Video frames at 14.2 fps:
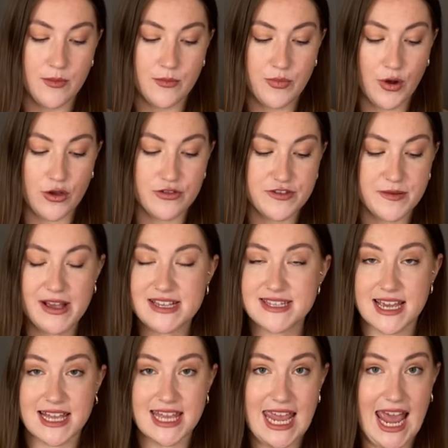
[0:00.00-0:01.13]
both
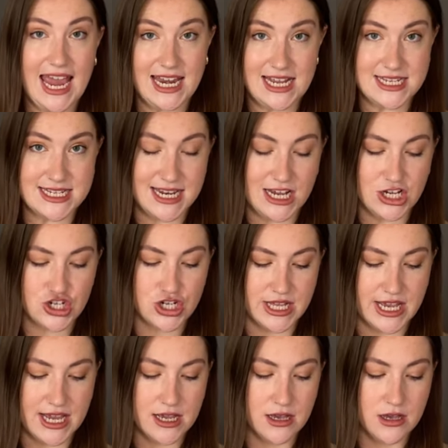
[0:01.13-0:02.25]
domestically and
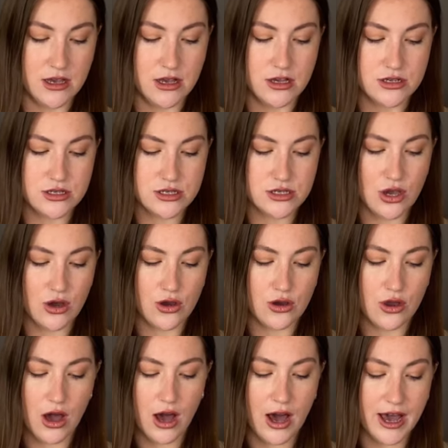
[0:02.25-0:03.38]
internationally.
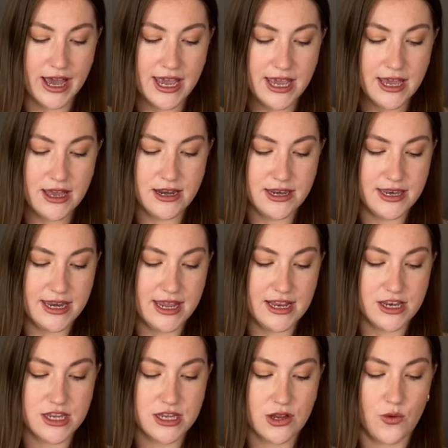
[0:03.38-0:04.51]
So I
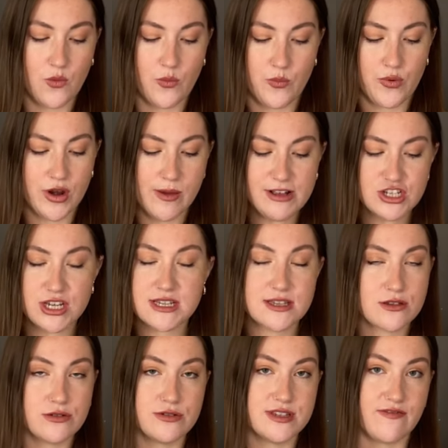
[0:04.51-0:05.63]
knit pretty much
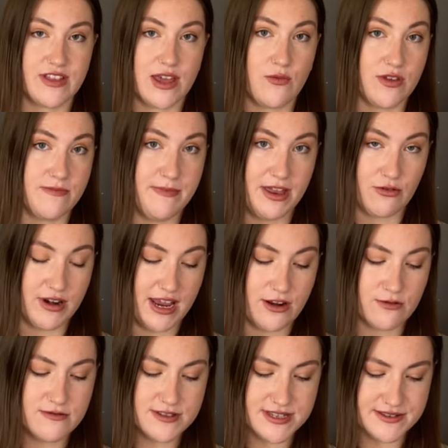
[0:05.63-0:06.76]
exclusively with metal
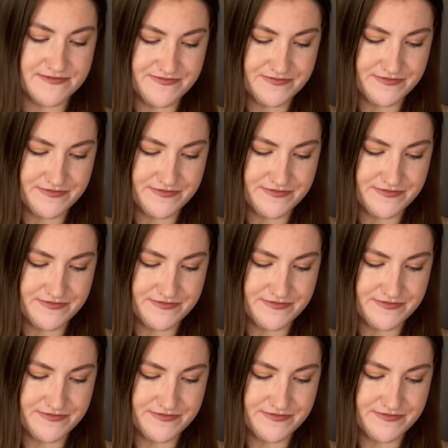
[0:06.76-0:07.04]
needles.